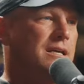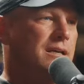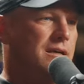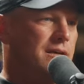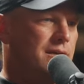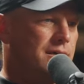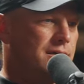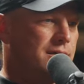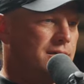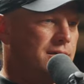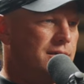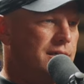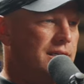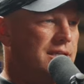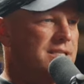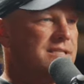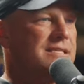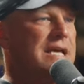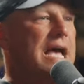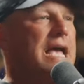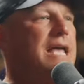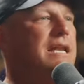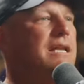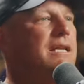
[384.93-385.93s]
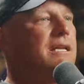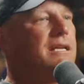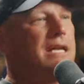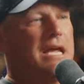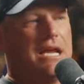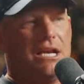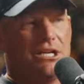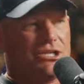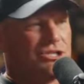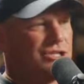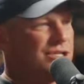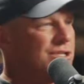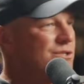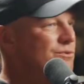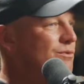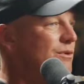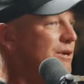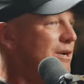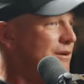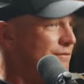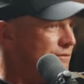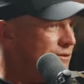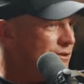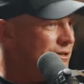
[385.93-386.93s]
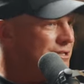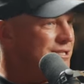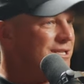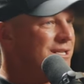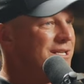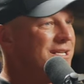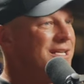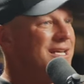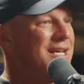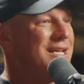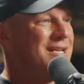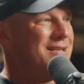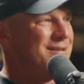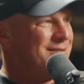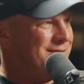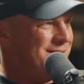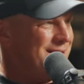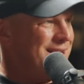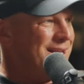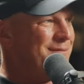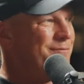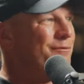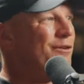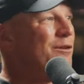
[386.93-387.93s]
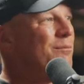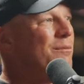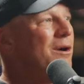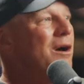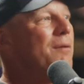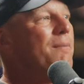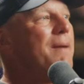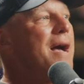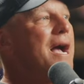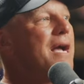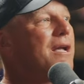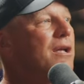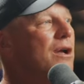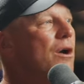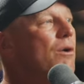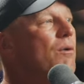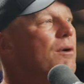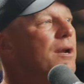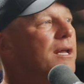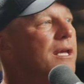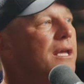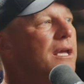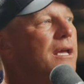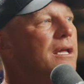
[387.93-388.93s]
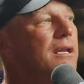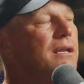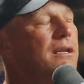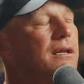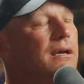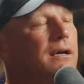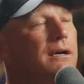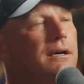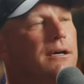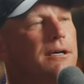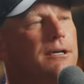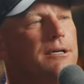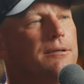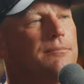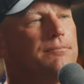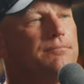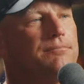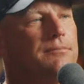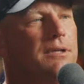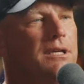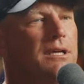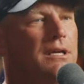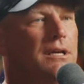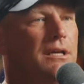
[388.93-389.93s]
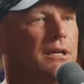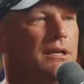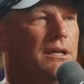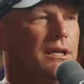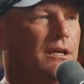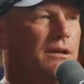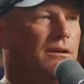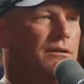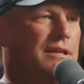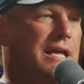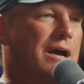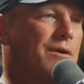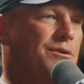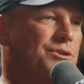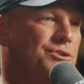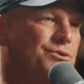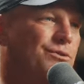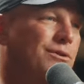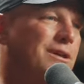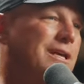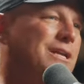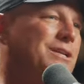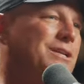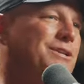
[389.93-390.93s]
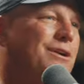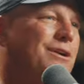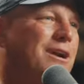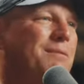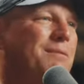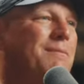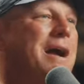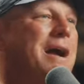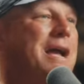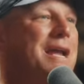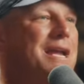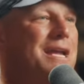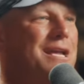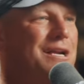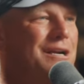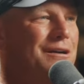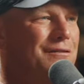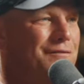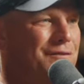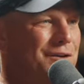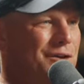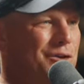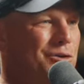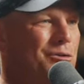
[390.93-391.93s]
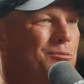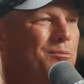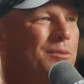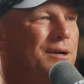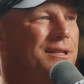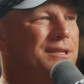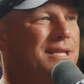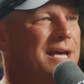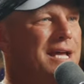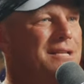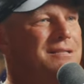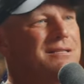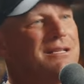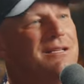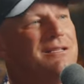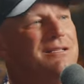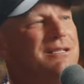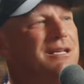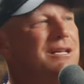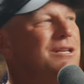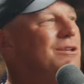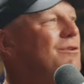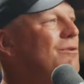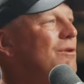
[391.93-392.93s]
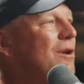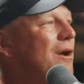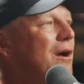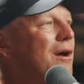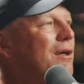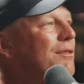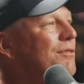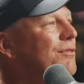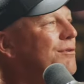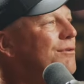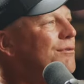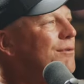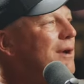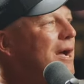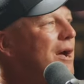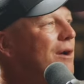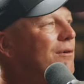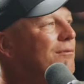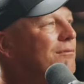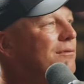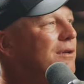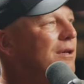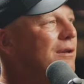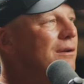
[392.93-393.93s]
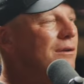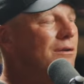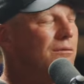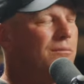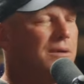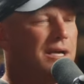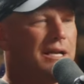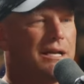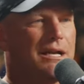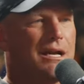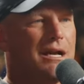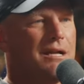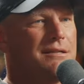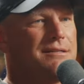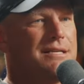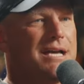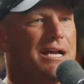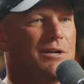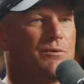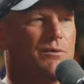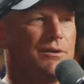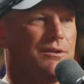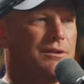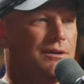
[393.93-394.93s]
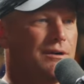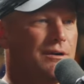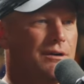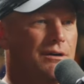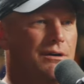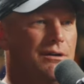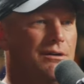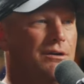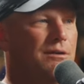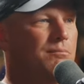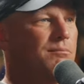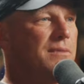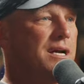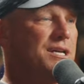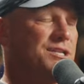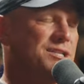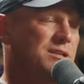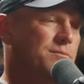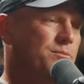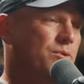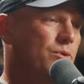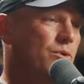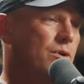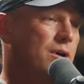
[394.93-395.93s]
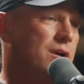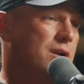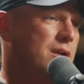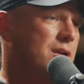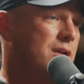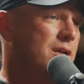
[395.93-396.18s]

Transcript: uh, excited, anxious, whatever, to get get football back going again. Um, you know, and that was really during my interview, but that's continued on throughout. Mm -hmm. You know, my contact with her and her, my support.